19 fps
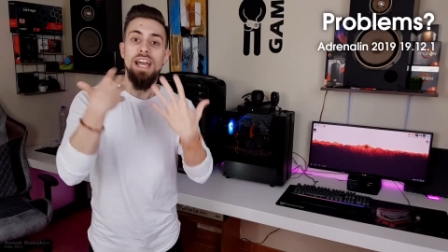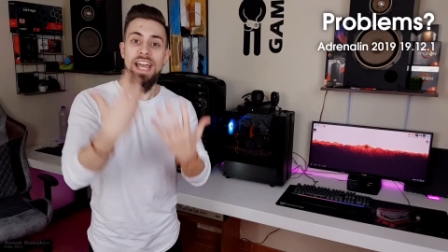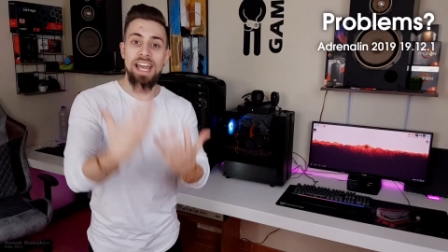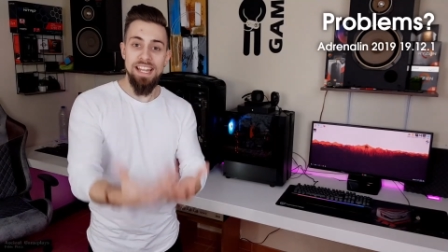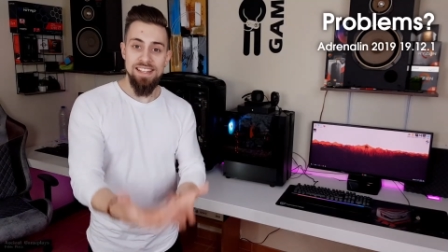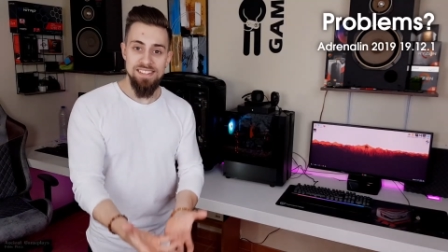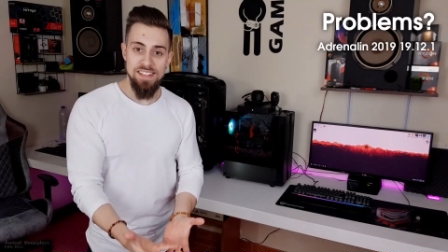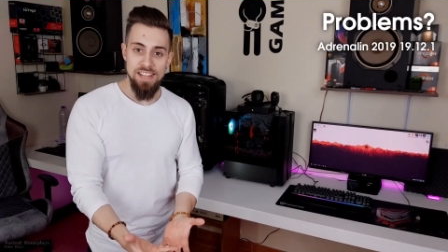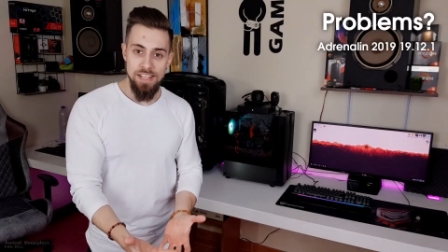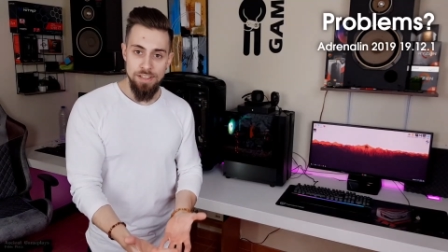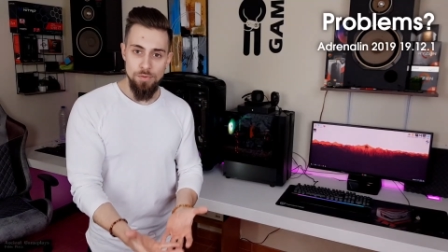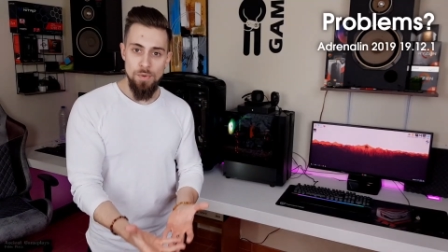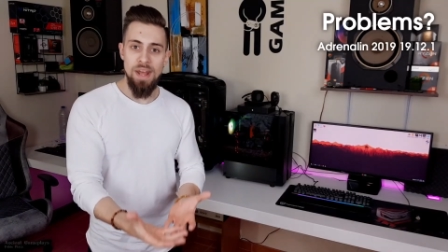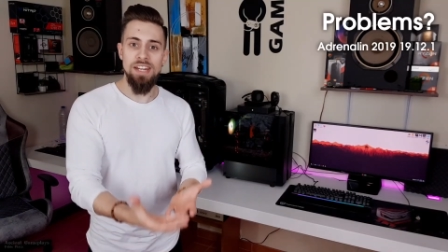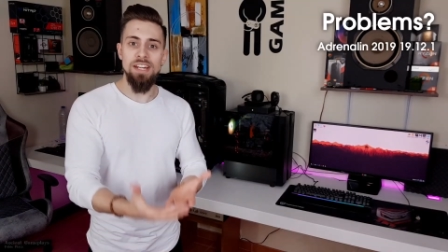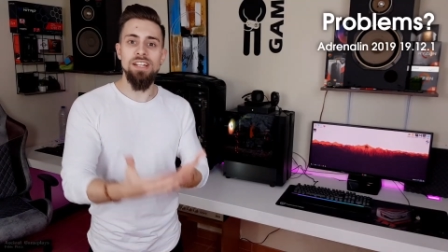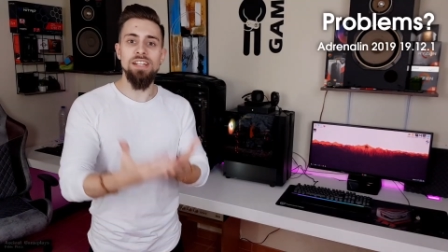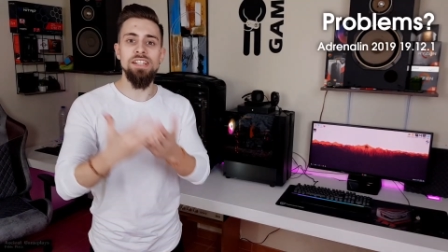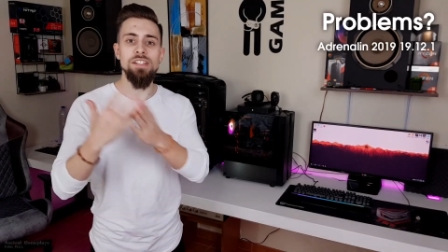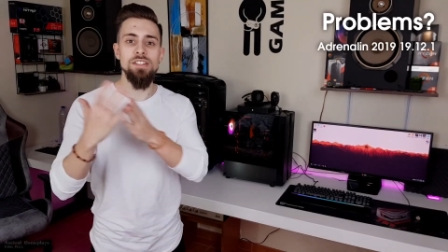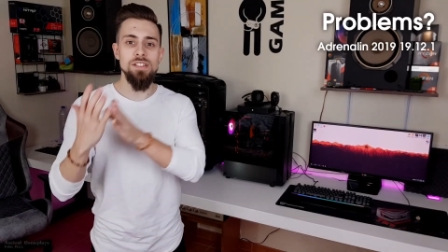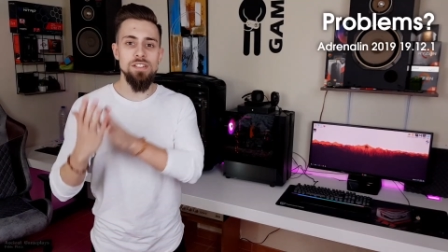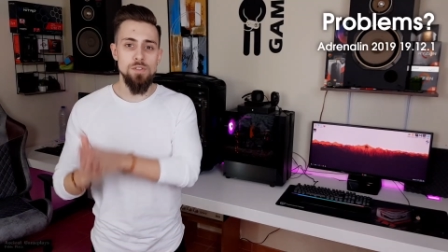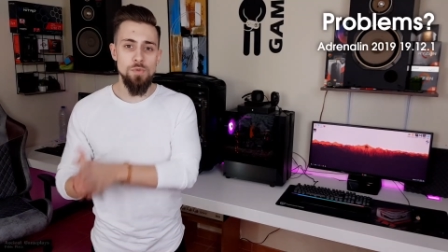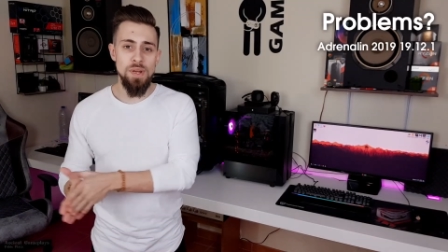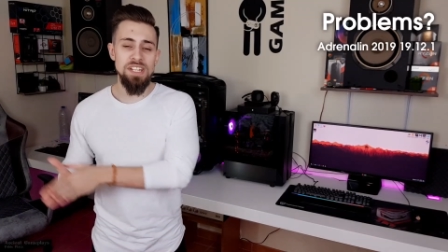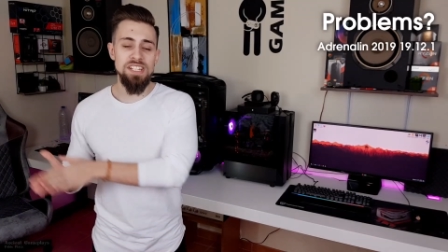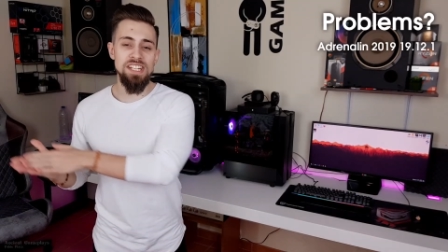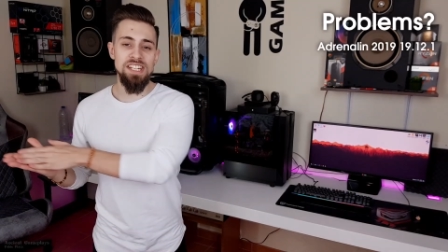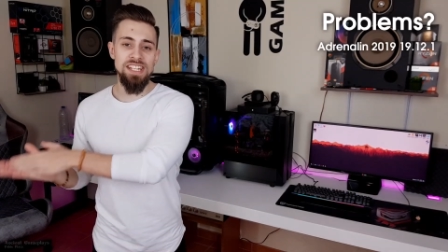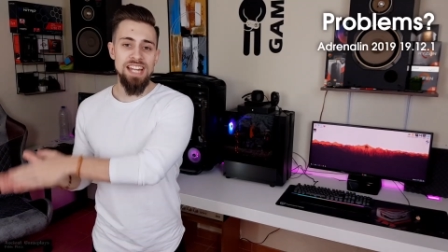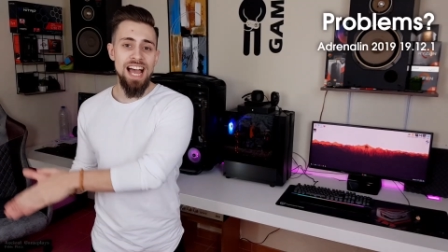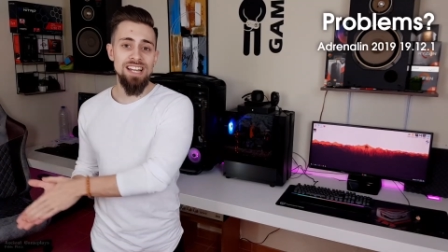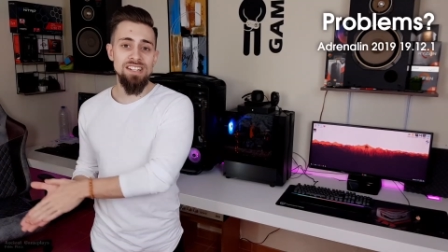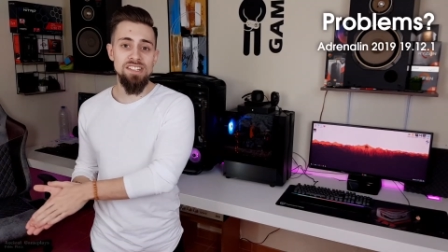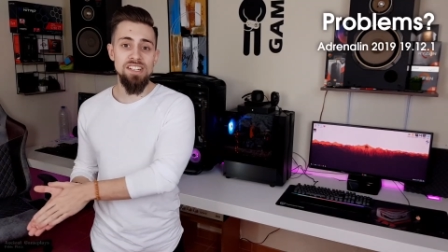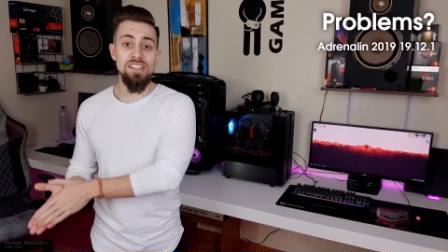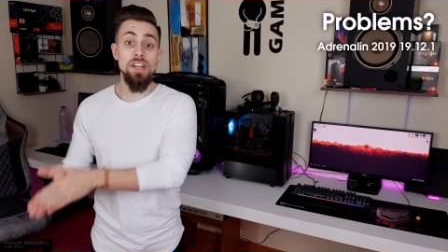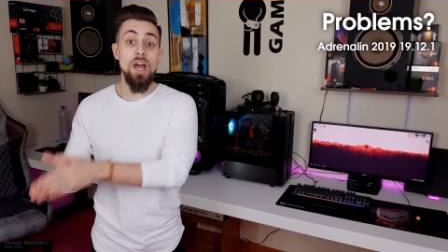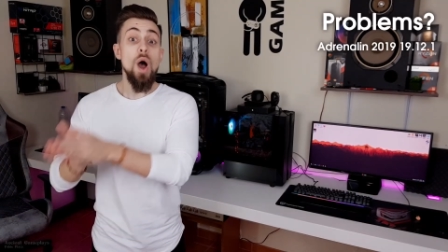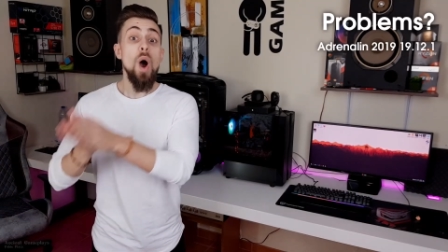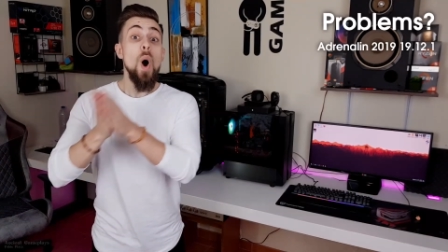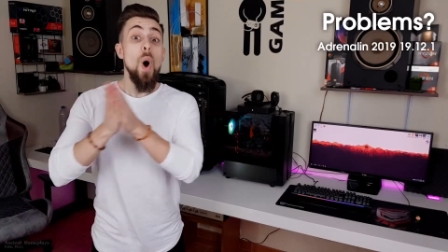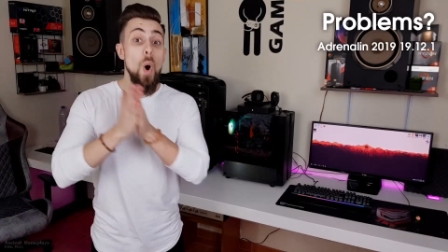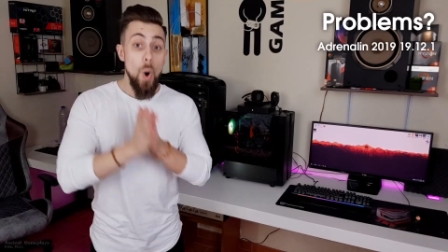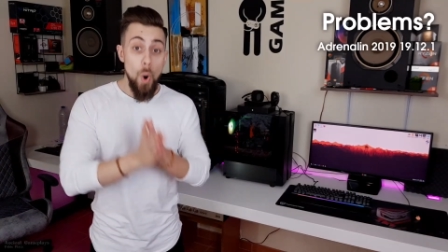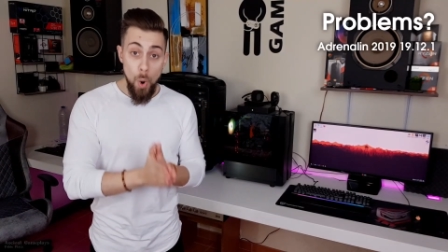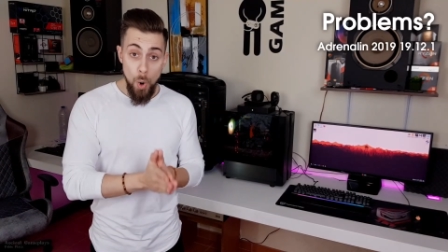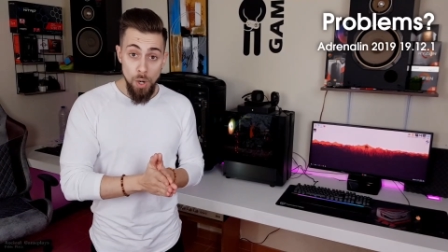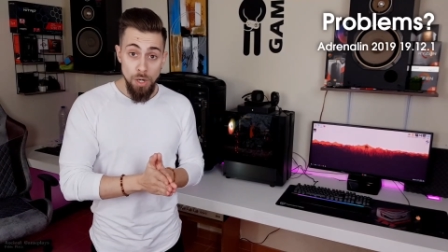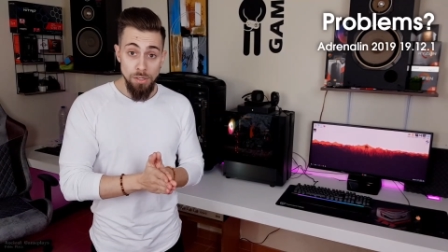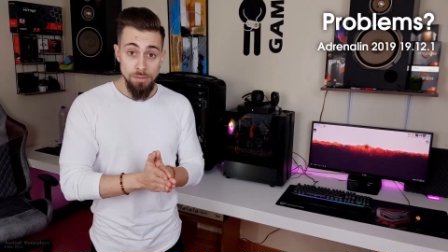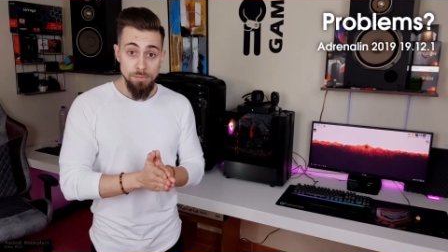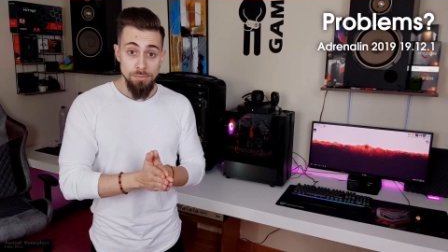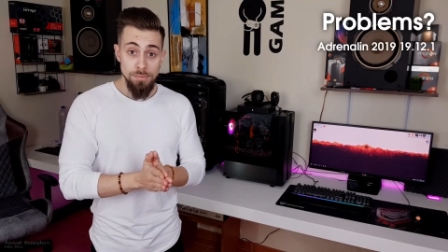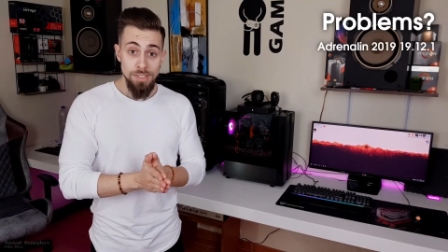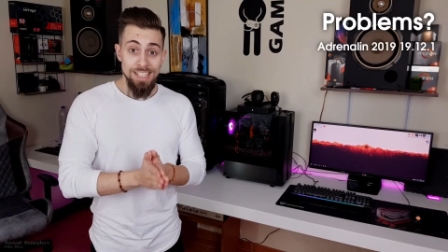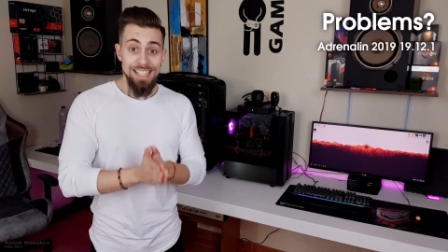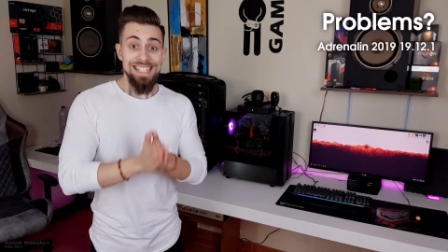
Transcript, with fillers: at Adrenaline 2019 or